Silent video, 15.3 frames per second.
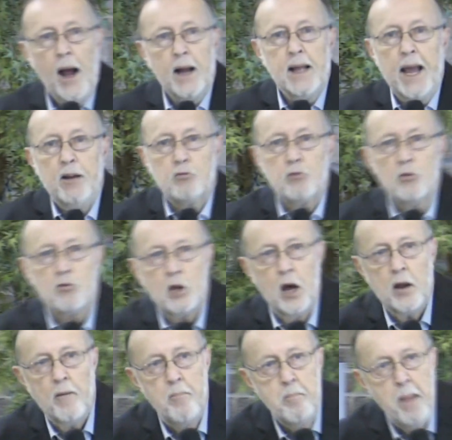against the
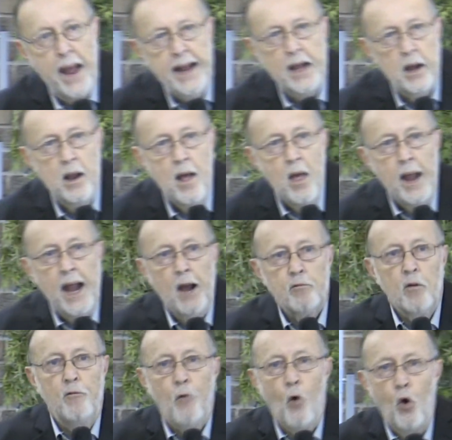Son of Man
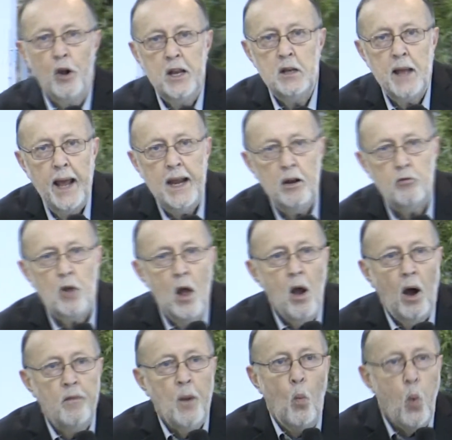after 40 days
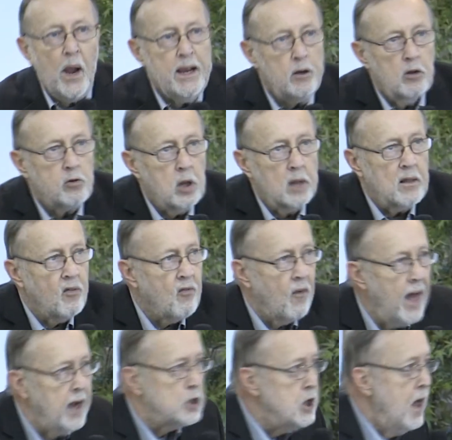of the weakness of the
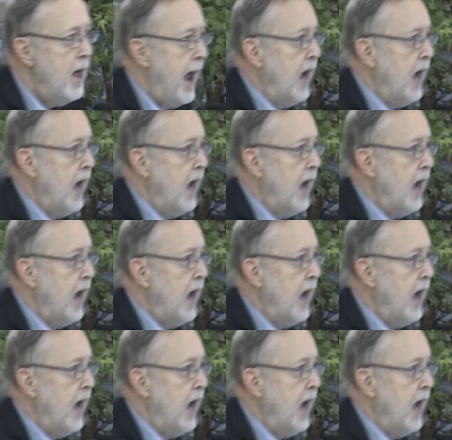flesh